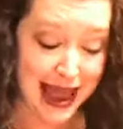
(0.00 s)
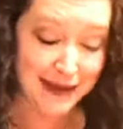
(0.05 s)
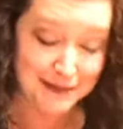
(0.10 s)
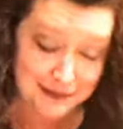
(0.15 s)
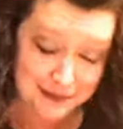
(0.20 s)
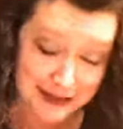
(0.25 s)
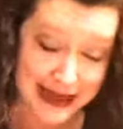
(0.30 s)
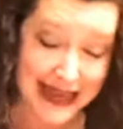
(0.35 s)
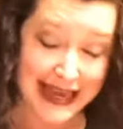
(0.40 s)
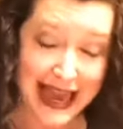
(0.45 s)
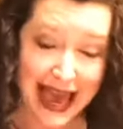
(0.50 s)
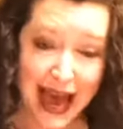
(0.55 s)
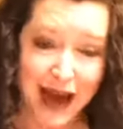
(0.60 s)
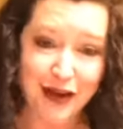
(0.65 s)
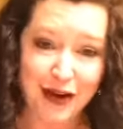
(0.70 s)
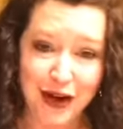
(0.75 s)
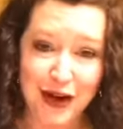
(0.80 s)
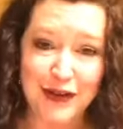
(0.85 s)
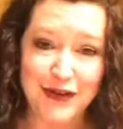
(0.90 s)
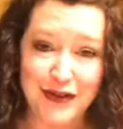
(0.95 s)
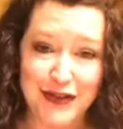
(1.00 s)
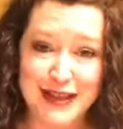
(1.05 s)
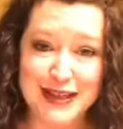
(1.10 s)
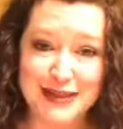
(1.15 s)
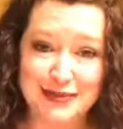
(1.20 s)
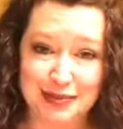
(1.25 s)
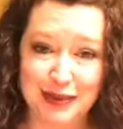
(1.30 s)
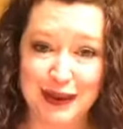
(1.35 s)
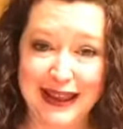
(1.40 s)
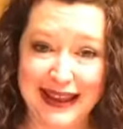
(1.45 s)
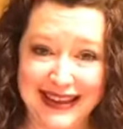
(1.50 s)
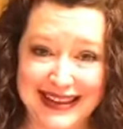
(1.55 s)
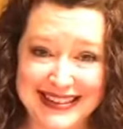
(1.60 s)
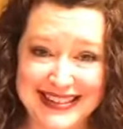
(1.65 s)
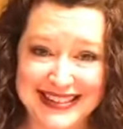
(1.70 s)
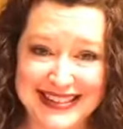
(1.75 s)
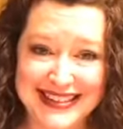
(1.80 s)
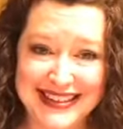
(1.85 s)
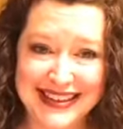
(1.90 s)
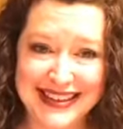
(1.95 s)
me out of this
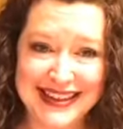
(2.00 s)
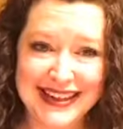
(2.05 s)
place.